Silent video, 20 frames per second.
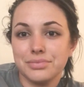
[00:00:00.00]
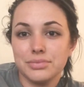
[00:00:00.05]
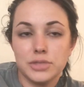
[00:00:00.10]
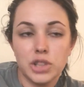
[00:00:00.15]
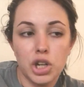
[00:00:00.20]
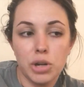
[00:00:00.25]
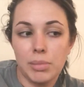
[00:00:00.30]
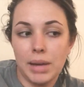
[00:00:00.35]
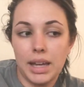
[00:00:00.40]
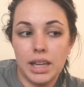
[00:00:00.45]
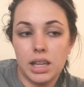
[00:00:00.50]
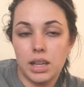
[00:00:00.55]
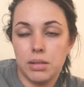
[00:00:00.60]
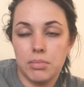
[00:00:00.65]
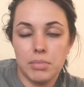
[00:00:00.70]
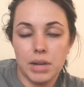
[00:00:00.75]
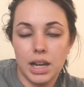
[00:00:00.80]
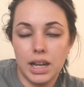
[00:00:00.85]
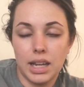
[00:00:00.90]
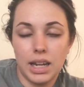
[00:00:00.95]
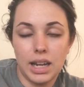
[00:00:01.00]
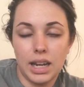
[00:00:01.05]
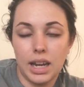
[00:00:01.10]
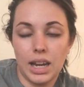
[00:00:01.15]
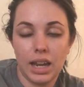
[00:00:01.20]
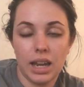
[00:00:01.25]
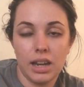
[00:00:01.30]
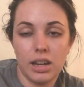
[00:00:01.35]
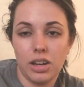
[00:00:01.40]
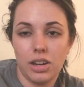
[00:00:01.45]
You're making money,
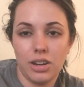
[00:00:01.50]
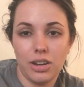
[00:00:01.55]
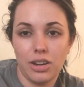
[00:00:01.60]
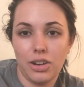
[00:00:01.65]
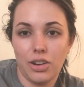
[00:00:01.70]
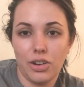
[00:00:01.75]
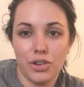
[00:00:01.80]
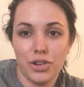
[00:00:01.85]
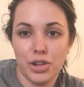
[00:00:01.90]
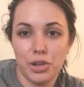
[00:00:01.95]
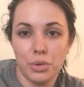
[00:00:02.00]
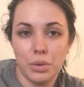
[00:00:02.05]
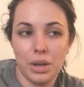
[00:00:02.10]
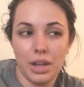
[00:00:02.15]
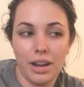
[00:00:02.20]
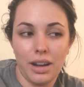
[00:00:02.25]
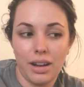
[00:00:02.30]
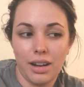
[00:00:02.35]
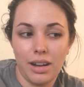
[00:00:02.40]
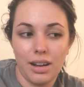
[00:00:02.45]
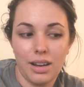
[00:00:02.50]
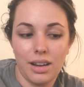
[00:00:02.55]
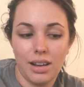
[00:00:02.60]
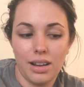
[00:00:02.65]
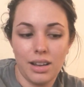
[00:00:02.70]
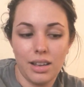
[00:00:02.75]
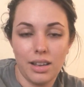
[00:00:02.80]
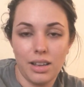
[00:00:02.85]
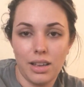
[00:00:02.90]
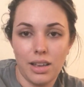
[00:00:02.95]
and you're doing
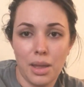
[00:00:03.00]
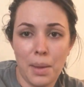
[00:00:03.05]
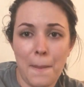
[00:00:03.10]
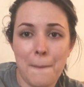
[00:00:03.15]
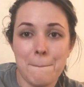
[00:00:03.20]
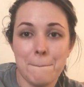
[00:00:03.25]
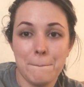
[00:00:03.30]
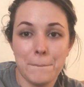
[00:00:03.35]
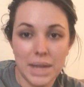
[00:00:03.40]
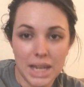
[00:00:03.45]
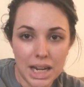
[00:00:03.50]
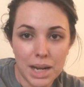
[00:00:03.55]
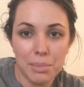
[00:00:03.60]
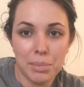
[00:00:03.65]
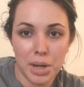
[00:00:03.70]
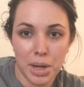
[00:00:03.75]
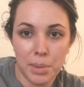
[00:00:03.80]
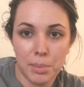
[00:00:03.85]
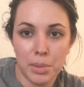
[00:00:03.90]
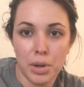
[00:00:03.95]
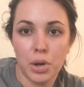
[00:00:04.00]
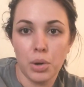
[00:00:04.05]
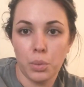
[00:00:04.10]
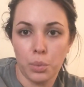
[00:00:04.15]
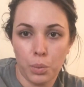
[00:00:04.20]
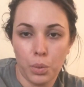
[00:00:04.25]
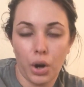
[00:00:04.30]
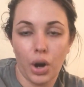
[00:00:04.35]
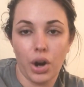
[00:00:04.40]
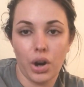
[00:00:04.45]
minimum
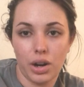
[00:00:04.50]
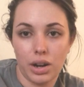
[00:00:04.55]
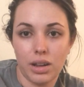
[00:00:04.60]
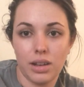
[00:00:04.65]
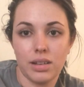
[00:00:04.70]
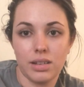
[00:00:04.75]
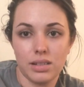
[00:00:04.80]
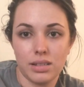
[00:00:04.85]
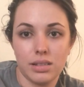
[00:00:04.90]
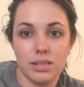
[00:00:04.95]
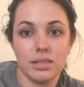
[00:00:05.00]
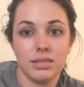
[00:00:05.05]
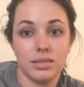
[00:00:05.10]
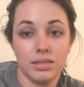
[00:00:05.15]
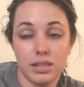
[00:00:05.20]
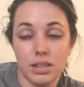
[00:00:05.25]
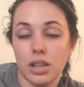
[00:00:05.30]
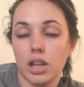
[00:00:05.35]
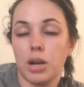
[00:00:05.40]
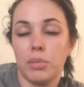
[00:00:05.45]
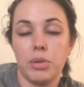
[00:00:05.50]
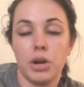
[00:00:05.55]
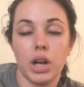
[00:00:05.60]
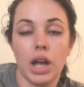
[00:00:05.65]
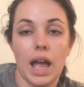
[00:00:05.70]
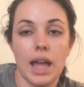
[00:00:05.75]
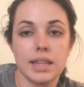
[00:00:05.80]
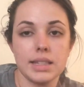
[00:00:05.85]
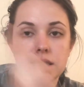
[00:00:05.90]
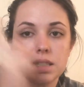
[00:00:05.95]
work. Come on,
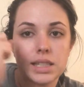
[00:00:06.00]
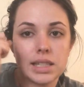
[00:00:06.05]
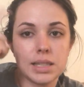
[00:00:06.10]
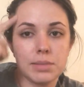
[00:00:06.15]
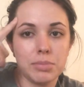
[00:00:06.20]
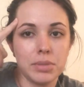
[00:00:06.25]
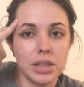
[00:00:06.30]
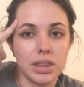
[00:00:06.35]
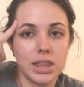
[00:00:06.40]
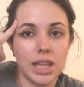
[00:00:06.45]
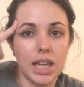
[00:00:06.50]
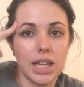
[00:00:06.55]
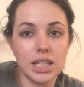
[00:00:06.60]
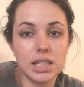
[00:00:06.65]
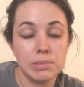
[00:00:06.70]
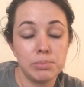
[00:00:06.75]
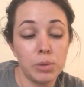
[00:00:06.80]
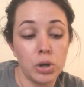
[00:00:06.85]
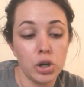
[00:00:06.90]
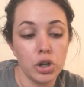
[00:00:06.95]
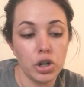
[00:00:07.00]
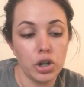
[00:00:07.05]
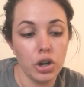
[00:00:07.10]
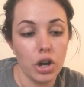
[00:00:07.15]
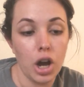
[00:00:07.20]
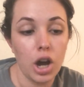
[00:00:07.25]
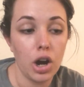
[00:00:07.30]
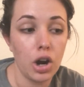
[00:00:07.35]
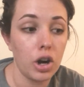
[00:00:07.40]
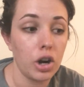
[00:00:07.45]
guys. Think smarter,
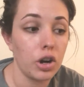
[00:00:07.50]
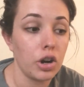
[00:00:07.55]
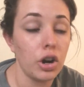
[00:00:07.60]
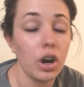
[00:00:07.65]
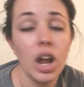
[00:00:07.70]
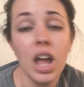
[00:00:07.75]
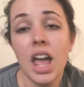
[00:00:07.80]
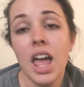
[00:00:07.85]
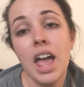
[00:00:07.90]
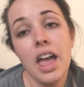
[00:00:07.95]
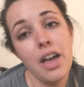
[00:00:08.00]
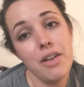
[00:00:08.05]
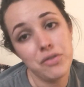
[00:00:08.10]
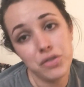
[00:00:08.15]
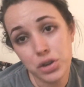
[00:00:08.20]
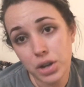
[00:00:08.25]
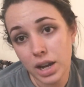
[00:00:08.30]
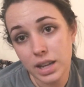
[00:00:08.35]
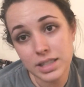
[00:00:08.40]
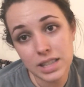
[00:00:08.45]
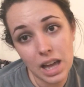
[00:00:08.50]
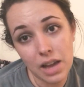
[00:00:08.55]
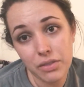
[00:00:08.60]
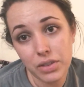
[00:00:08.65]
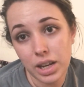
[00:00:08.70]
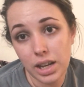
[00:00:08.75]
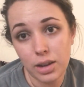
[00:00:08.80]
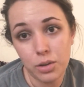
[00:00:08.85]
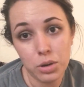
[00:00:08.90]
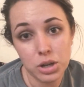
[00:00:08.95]
not harder. If you guys have
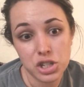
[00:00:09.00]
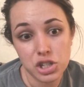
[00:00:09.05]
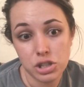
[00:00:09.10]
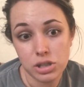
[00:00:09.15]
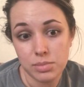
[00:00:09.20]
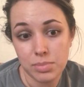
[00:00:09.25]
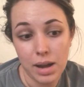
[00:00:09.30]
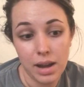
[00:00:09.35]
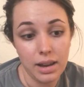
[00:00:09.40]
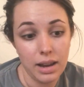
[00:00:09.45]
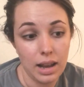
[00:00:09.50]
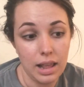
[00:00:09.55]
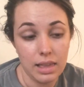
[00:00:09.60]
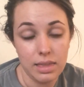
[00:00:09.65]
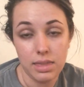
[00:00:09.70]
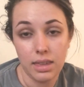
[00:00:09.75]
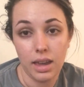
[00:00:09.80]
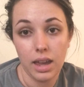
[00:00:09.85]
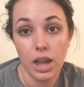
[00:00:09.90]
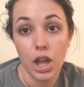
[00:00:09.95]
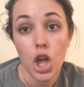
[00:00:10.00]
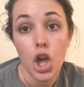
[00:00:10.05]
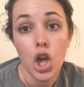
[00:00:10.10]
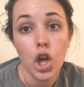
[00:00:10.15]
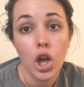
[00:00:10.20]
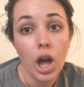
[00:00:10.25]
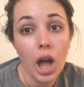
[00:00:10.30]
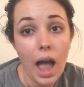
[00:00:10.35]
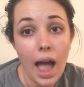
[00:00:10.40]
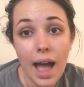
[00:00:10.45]
any questions about anything,
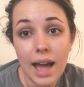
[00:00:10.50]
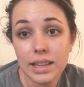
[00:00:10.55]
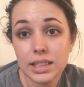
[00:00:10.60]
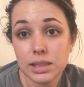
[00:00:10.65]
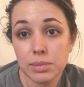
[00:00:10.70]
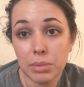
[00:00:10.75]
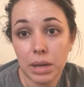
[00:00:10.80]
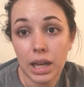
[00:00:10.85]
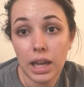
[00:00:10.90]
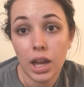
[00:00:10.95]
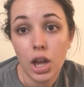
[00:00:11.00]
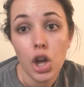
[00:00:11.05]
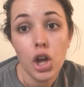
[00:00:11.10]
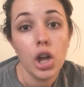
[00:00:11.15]
ask me.